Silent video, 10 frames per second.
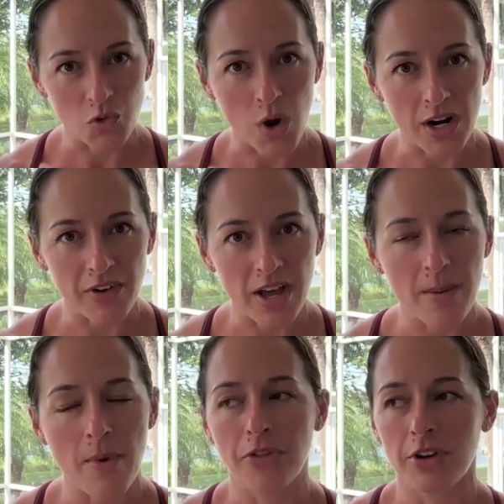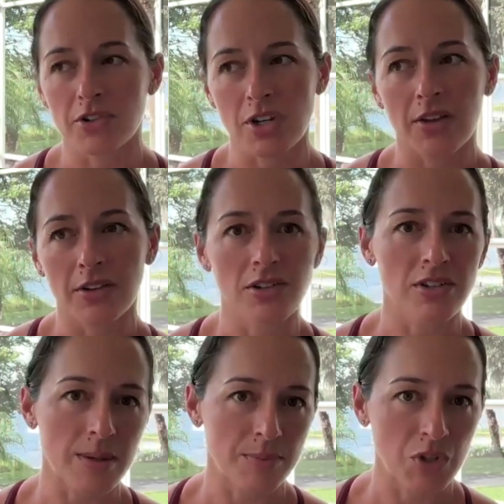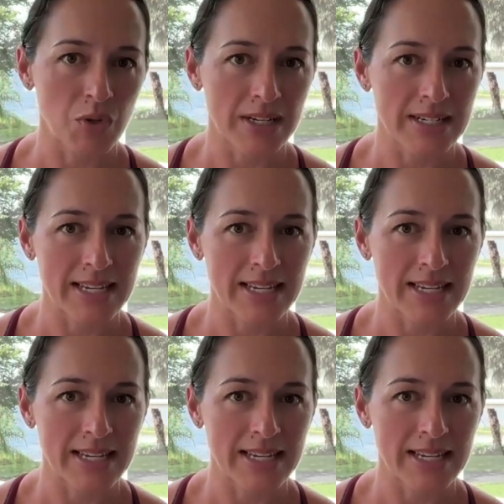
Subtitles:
is one of them. There's other steps you can